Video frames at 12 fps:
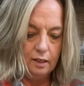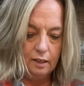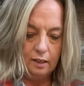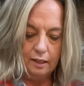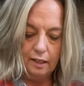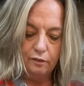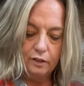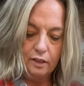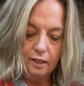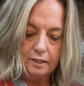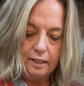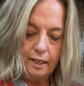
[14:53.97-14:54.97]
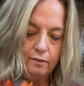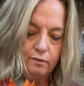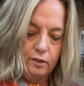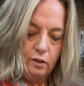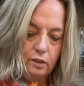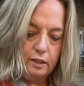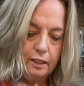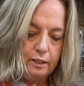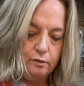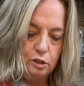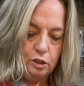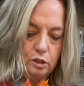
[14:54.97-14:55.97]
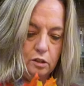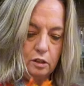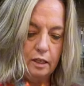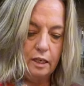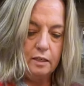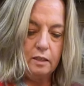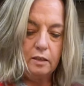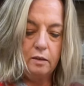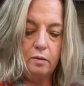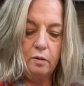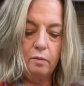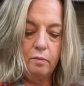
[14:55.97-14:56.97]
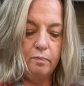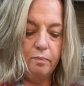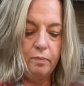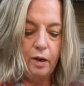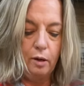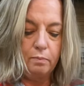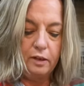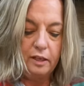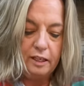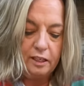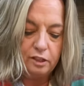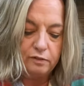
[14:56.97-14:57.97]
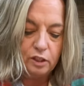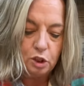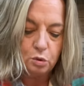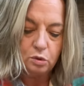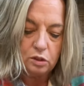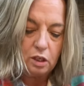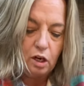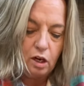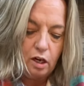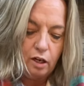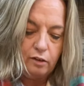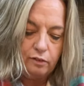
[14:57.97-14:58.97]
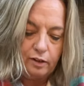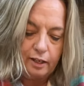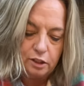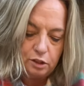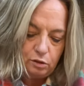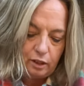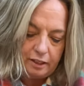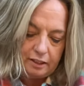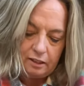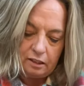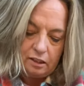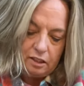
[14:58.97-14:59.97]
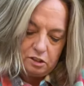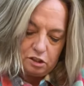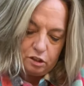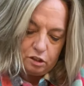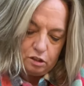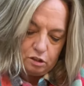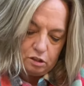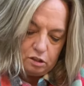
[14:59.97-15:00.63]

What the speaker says: Now, if you'd like to add fall leaves, you can pop individuals off. I do like in clusters.